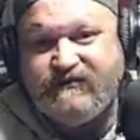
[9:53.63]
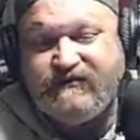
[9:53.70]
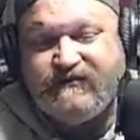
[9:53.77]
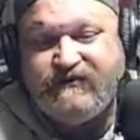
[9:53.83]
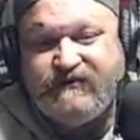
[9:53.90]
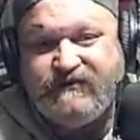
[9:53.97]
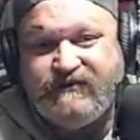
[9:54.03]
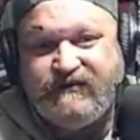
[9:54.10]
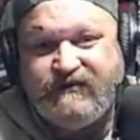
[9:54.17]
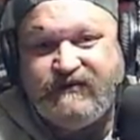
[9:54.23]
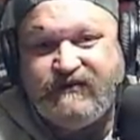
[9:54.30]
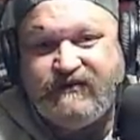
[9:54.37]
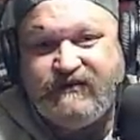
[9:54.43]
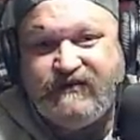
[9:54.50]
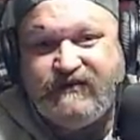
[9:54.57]

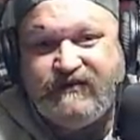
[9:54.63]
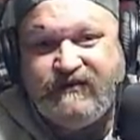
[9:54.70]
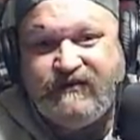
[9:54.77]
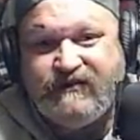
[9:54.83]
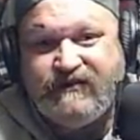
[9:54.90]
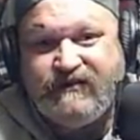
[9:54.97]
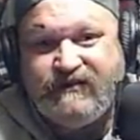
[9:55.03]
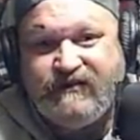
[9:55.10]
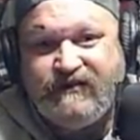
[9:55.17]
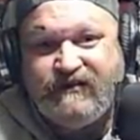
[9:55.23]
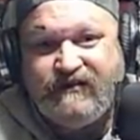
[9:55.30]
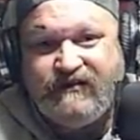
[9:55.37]
(silence)